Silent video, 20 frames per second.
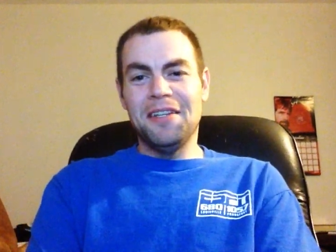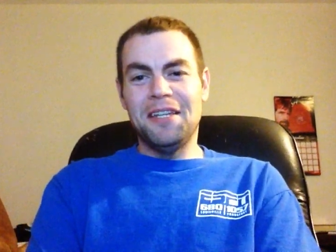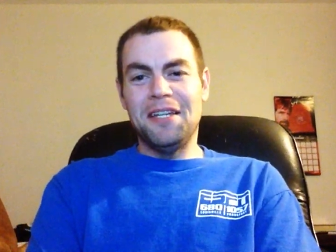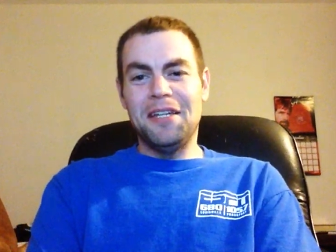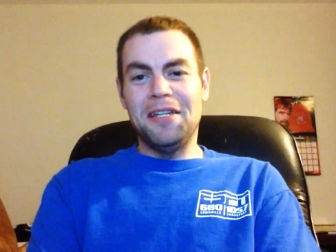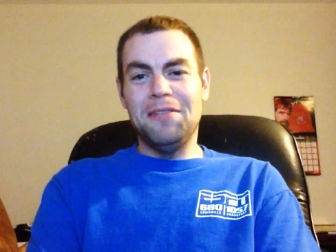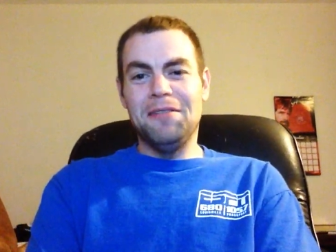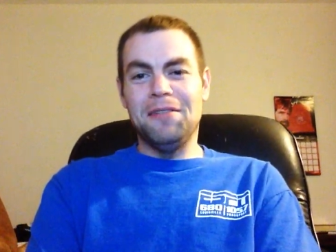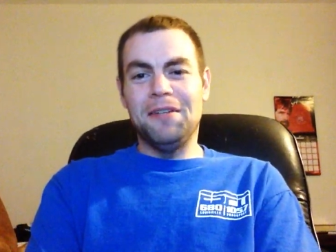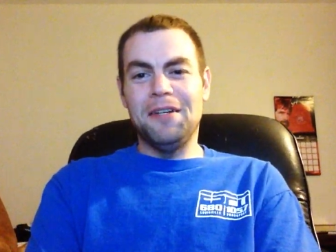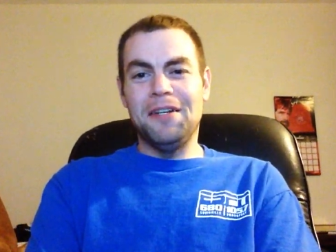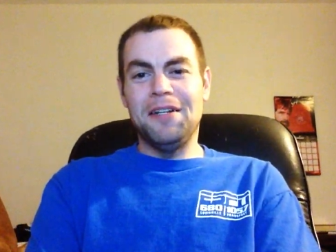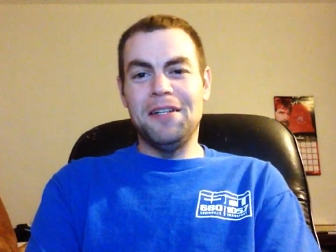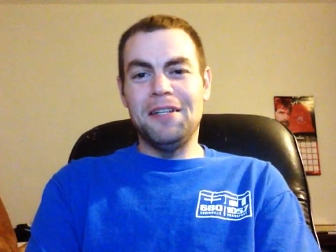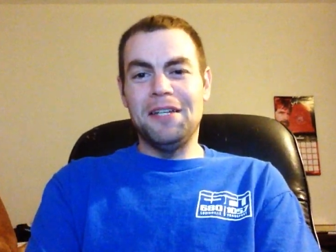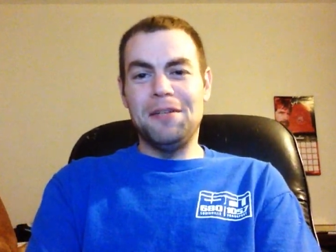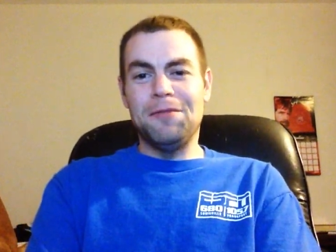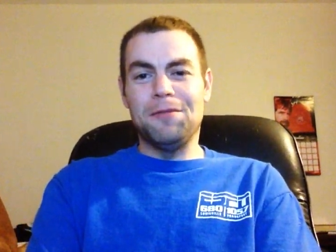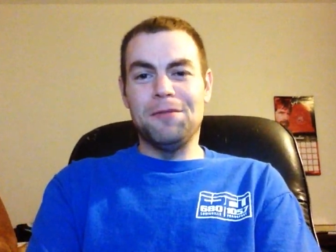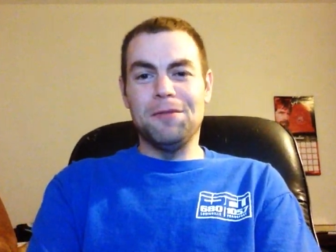Ebola.
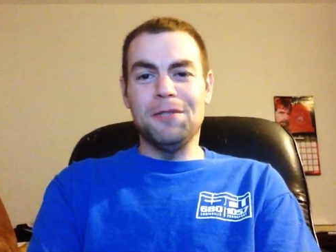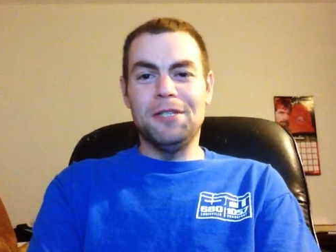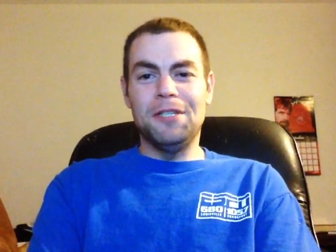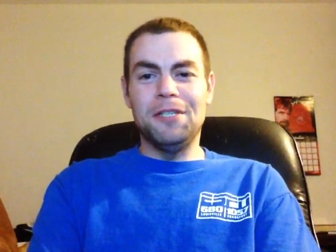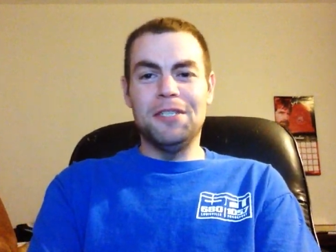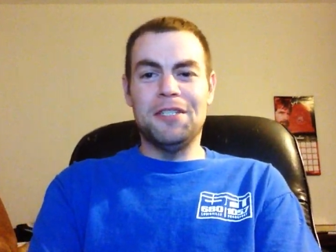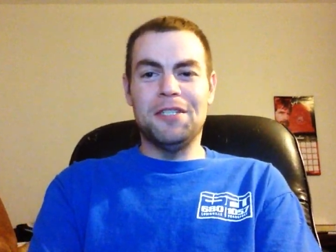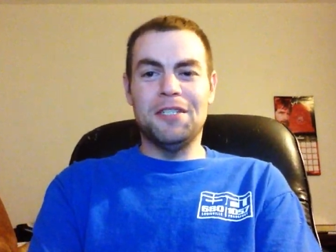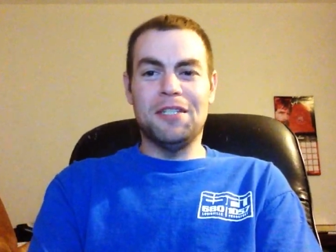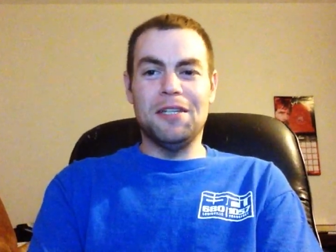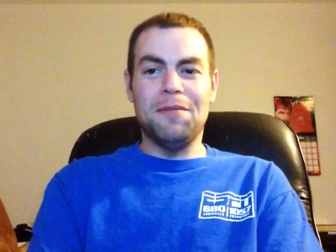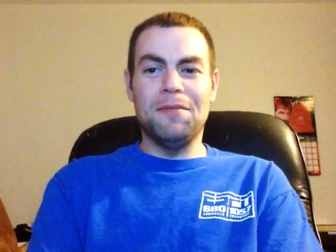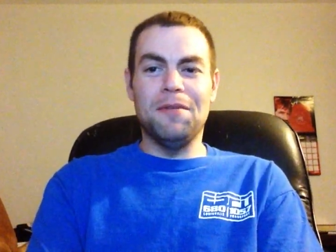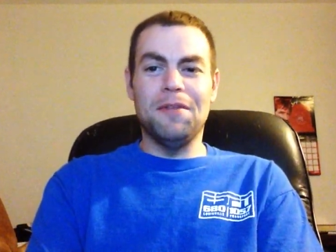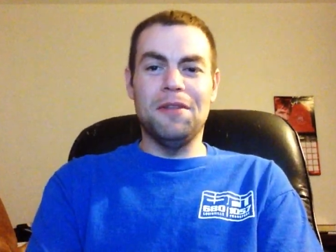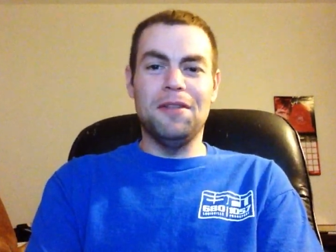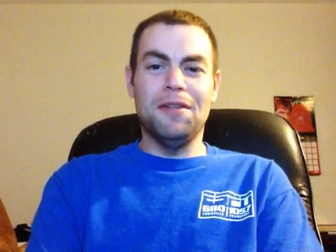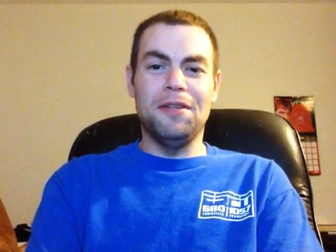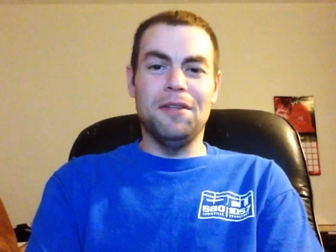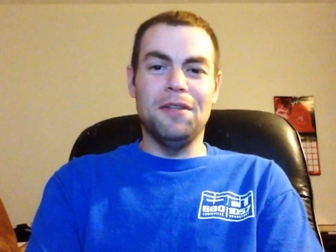they've released some
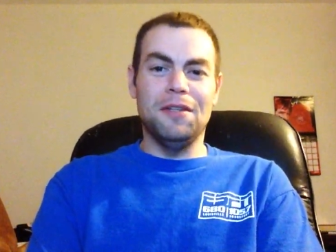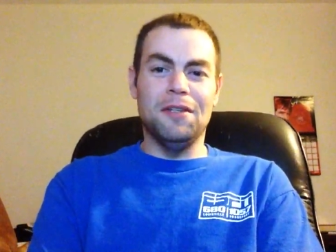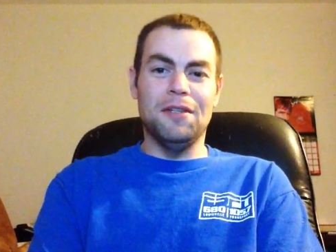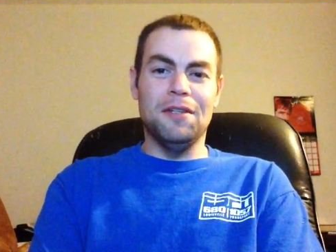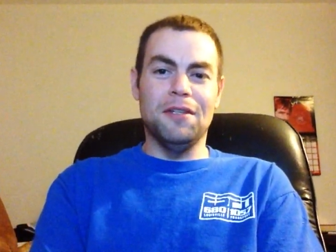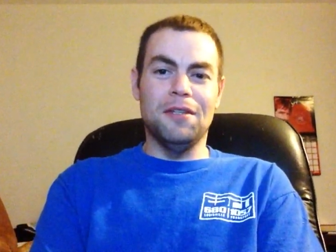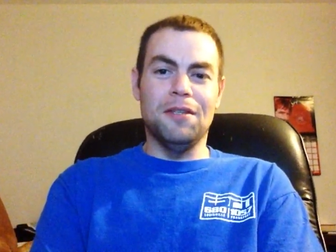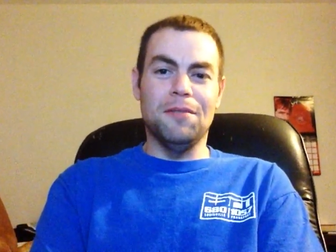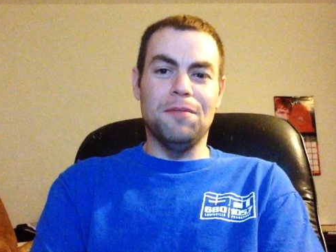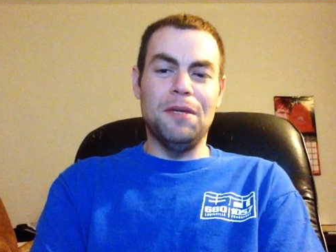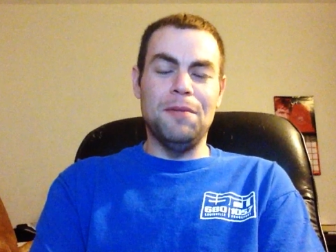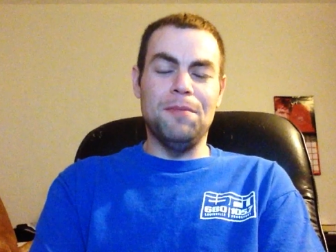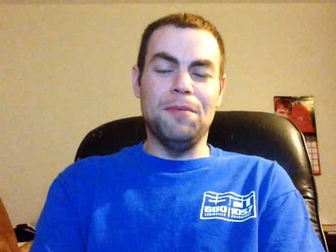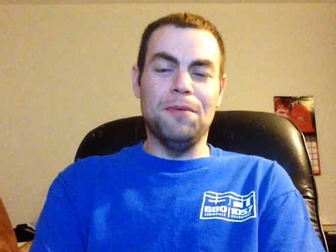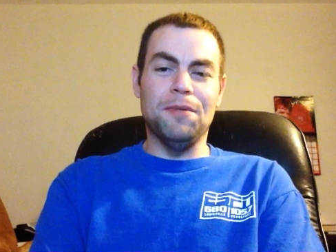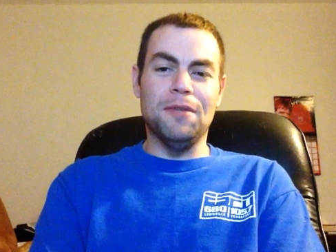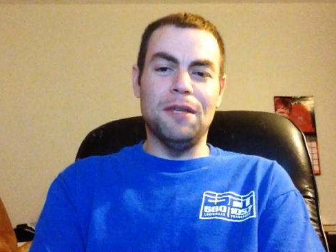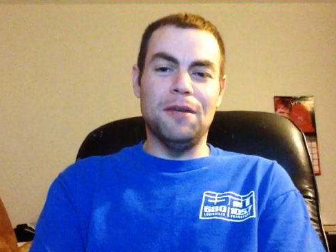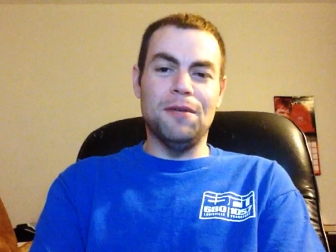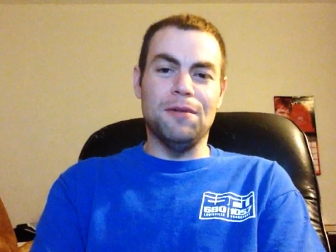of the
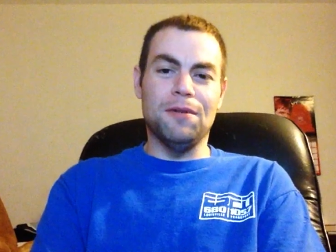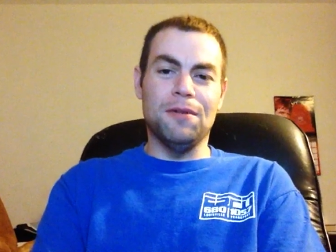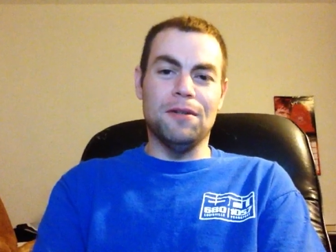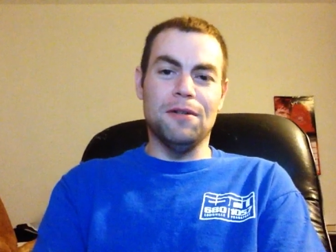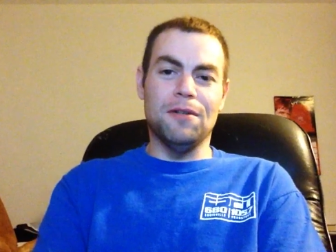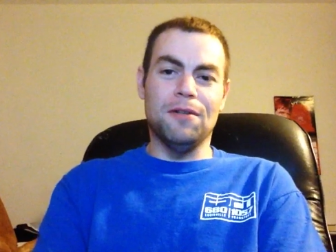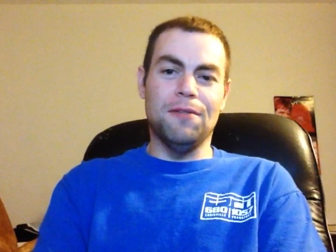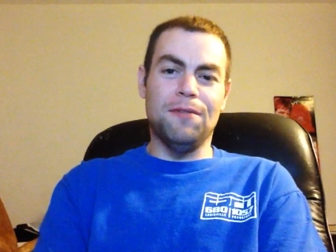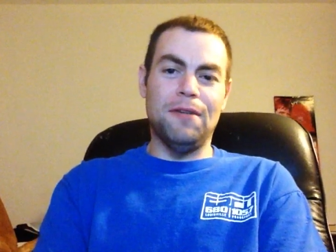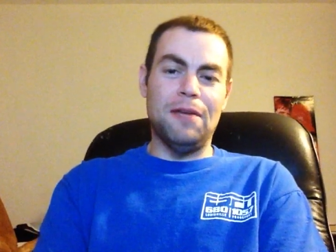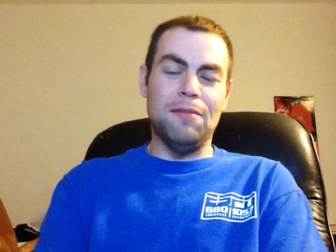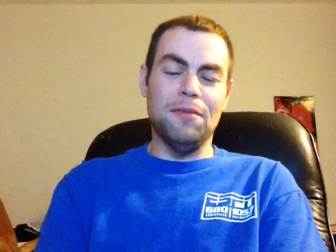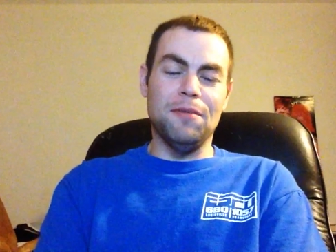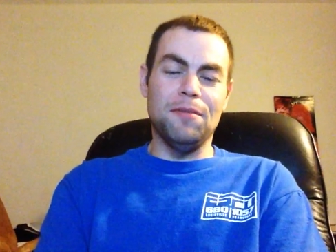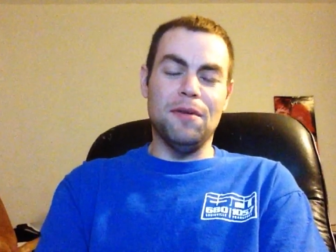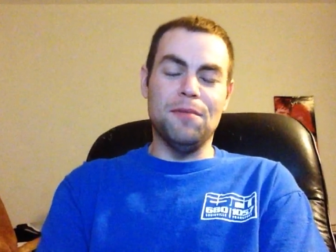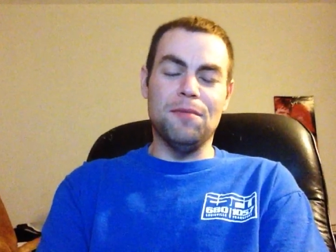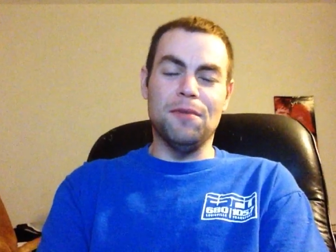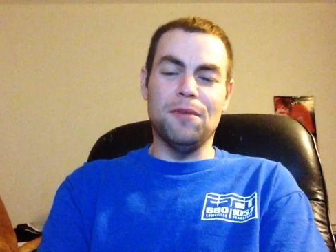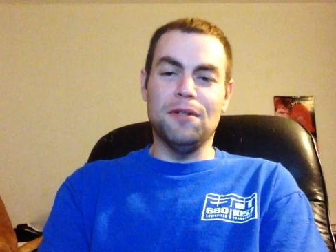people that were the family
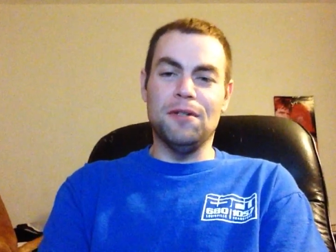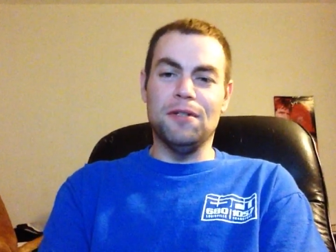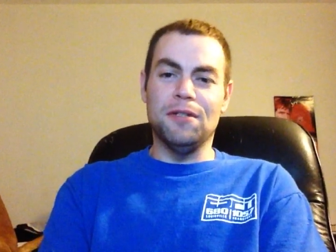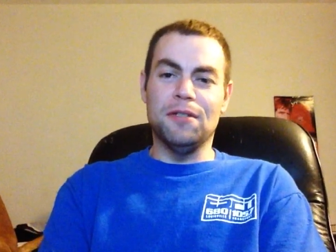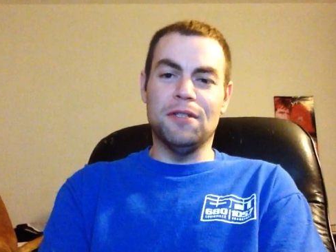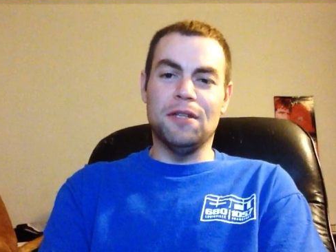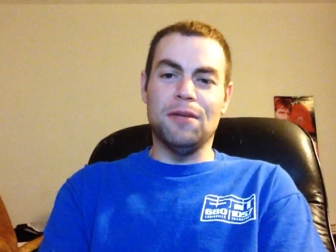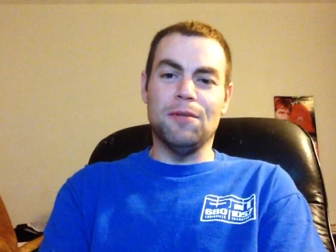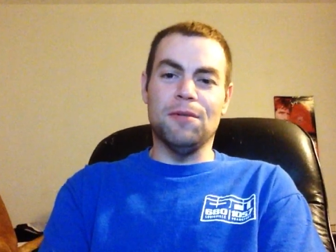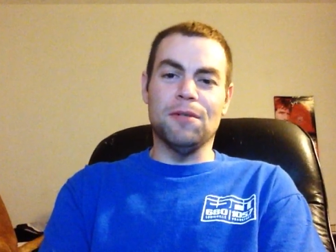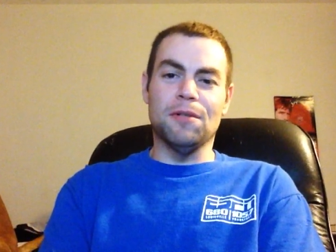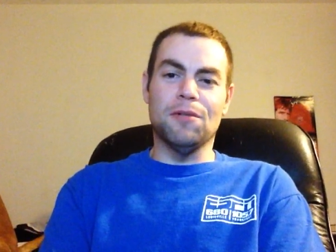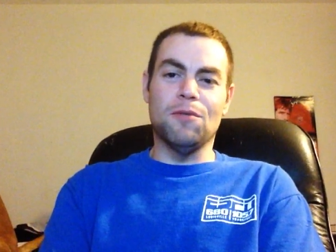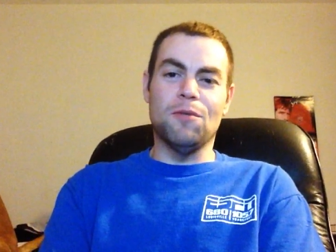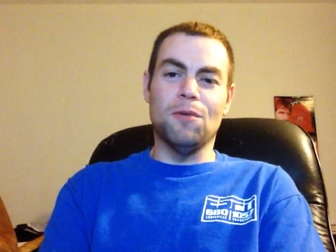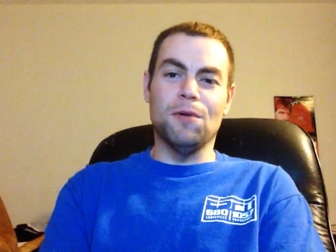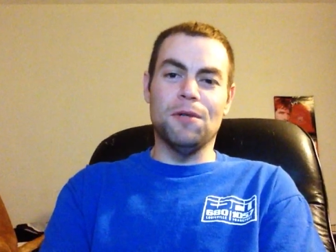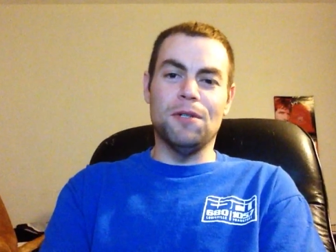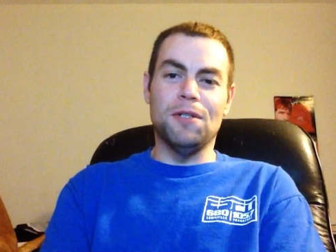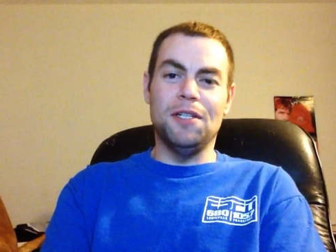members that were in
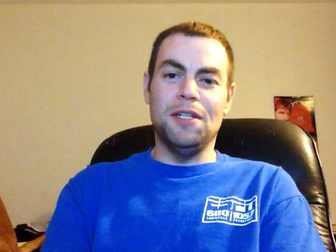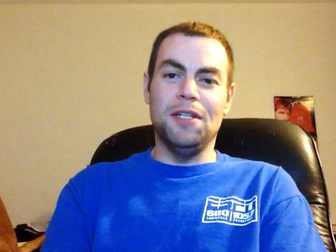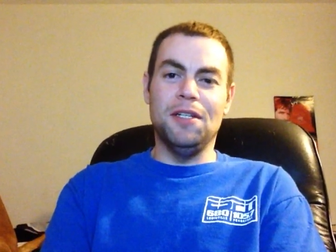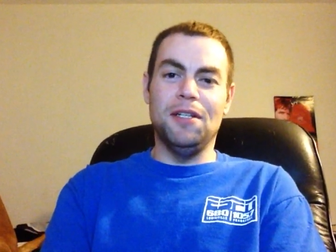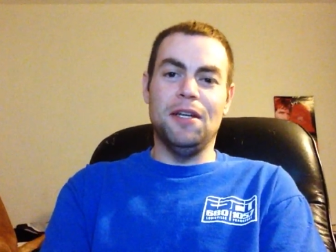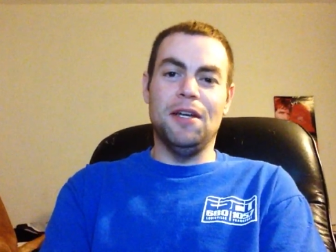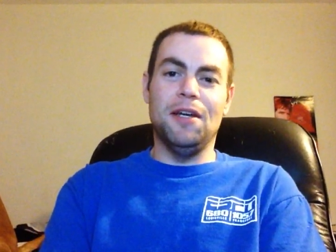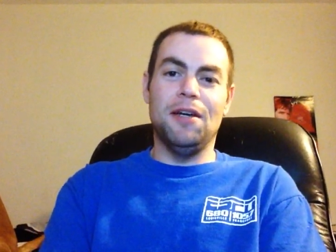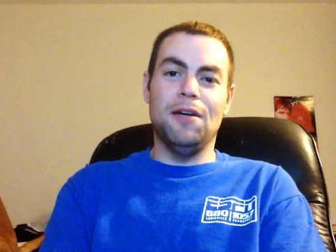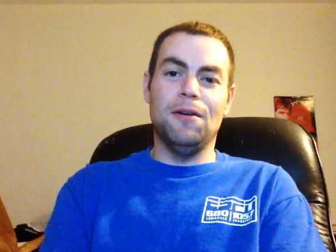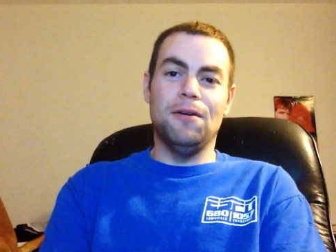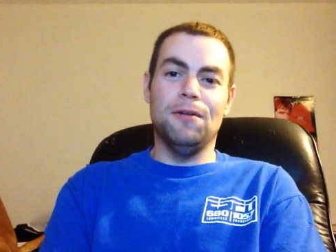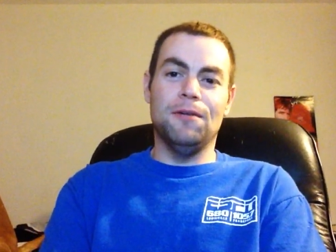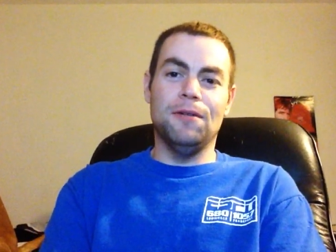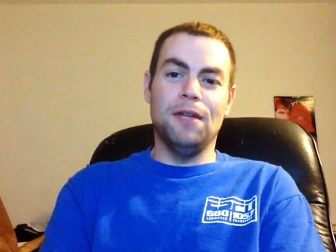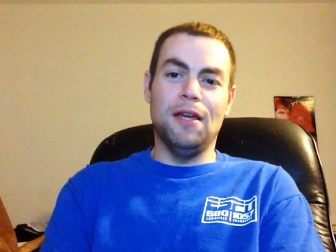quarantine now,